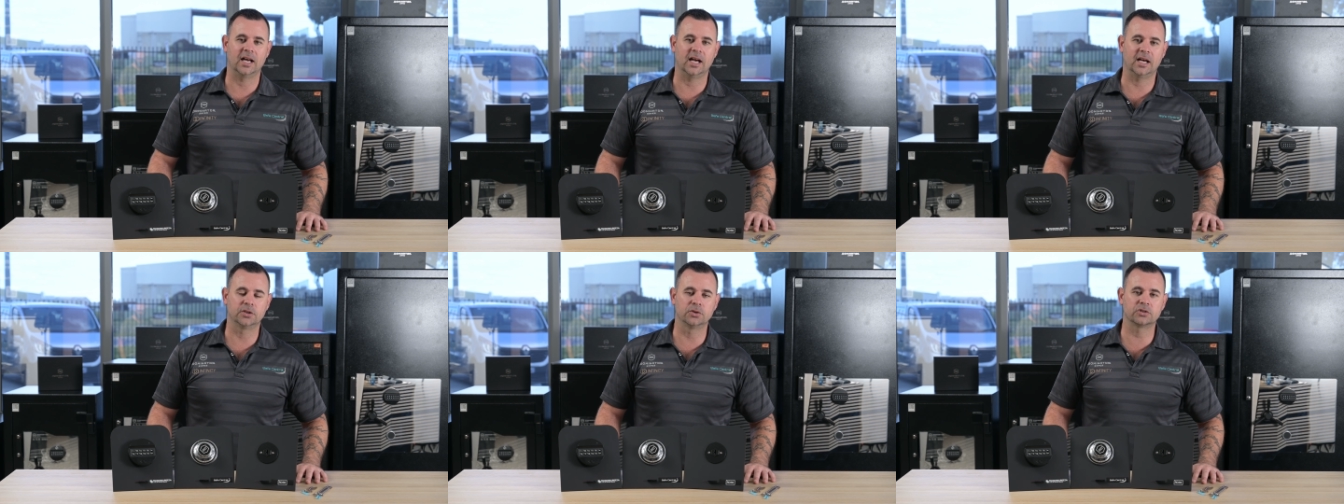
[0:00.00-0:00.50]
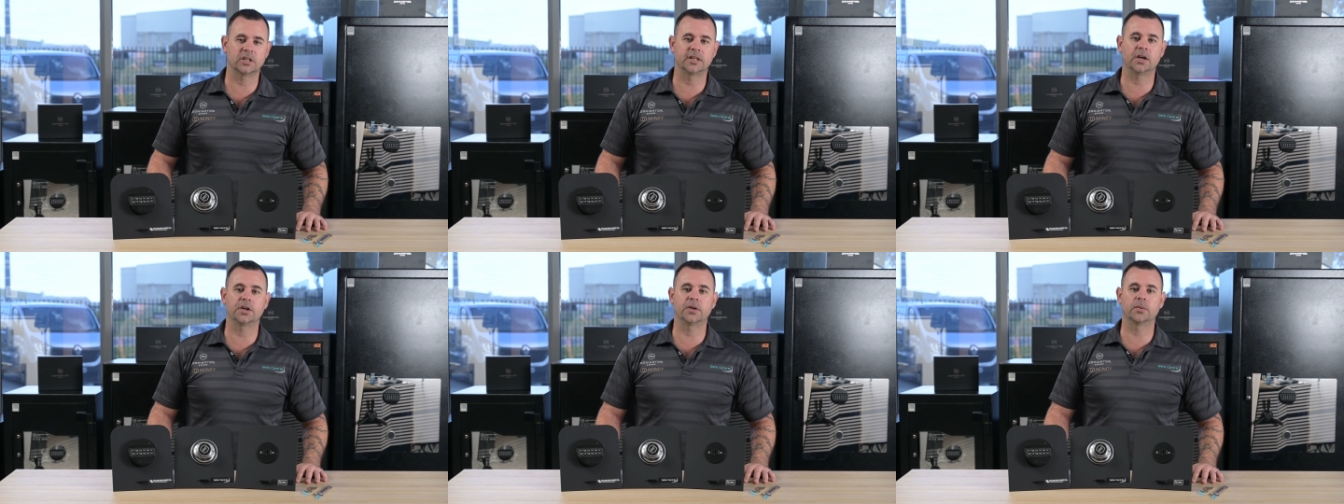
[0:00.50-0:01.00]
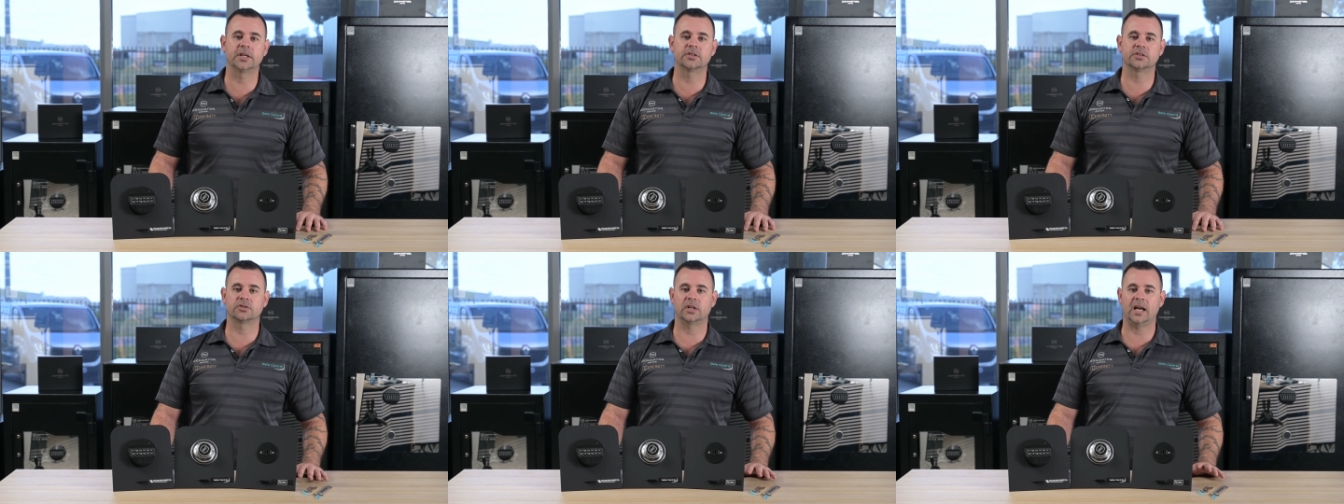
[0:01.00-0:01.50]
Usually the only
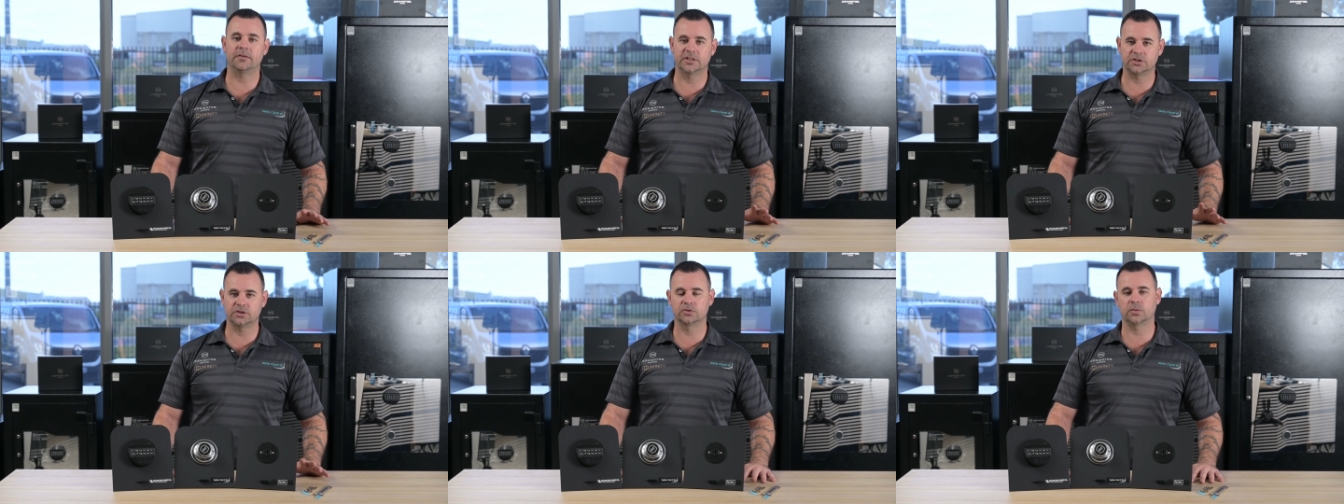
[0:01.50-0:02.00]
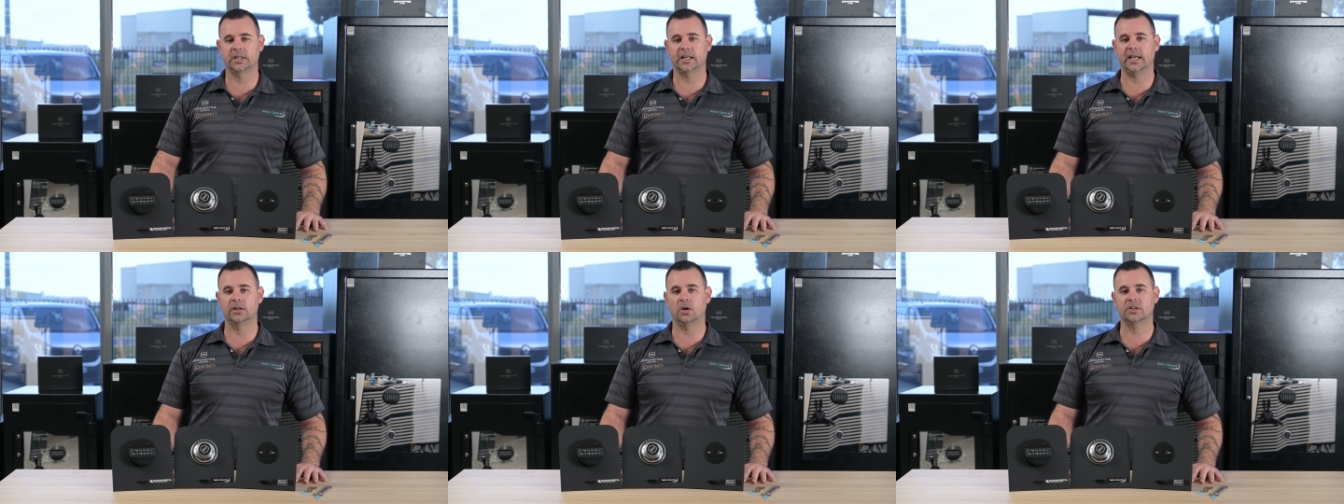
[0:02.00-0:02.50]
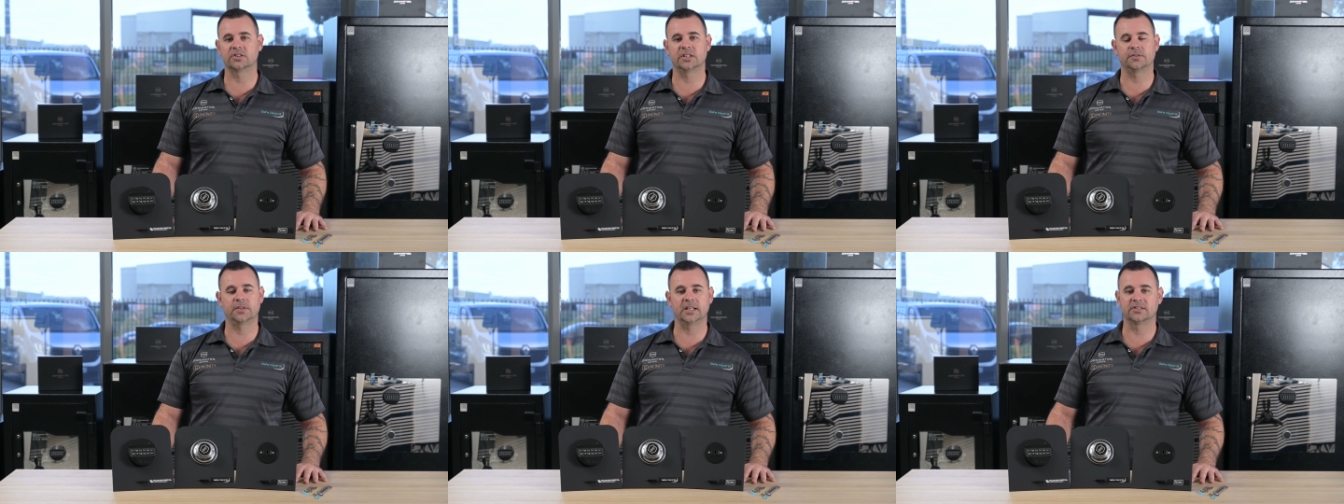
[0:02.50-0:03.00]
reasons you'll have issues with a key lock is
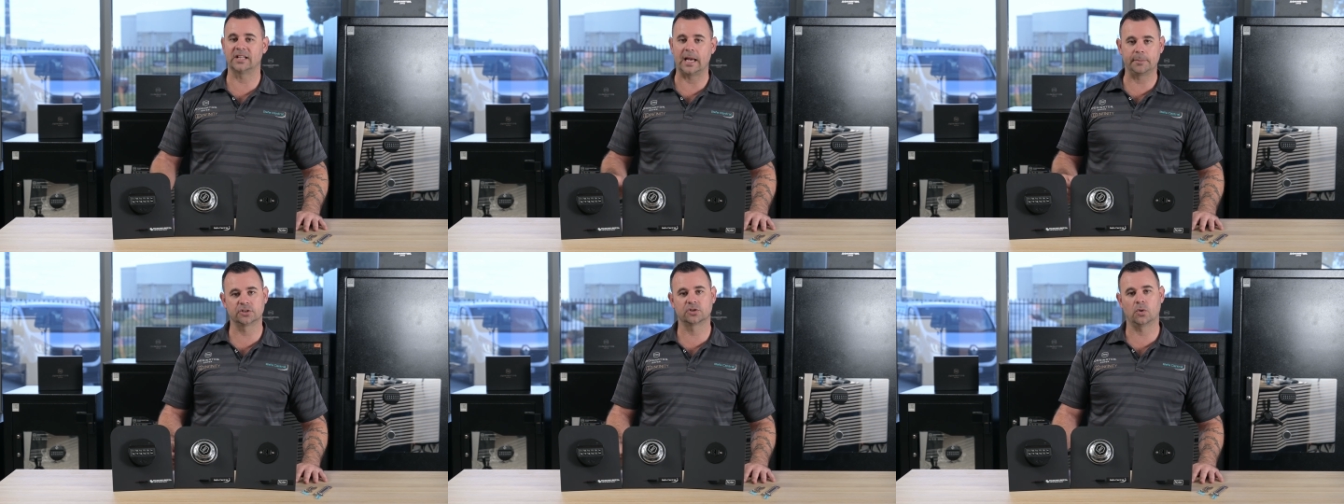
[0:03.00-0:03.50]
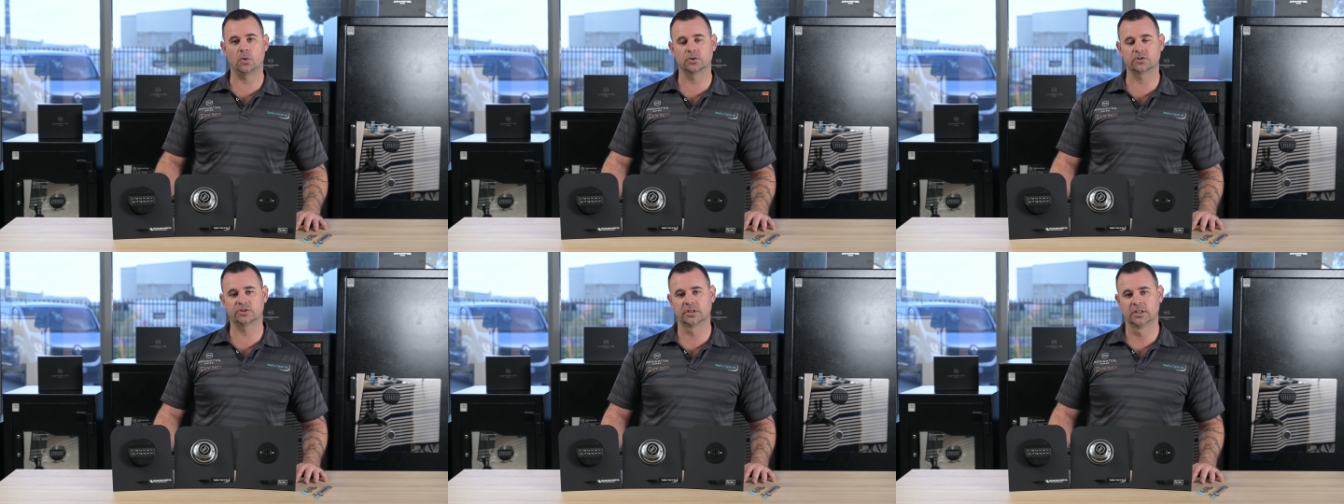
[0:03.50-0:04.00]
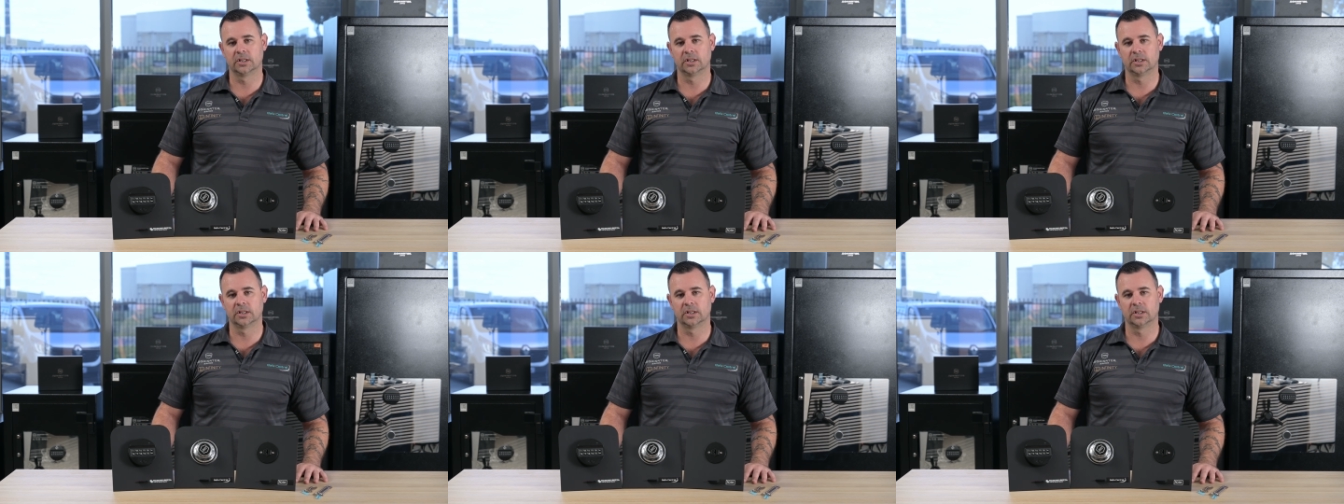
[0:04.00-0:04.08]
if there's damage caused